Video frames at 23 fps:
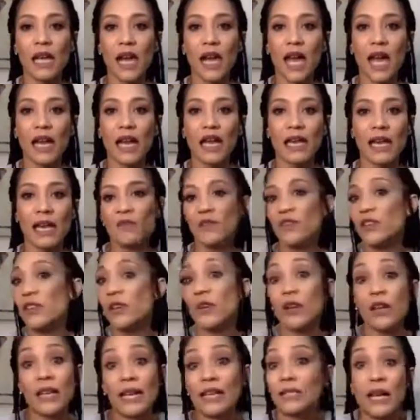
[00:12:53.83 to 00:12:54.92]
And
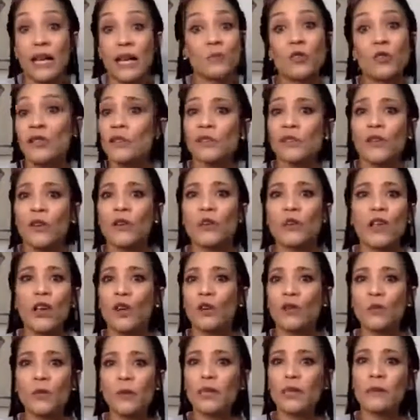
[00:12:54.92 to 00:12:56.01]
I'm always very
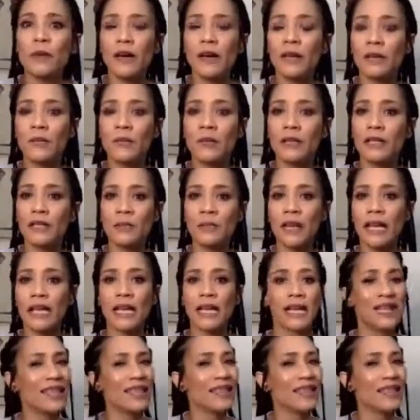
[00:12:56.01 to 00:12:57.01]
open about it because I'm like,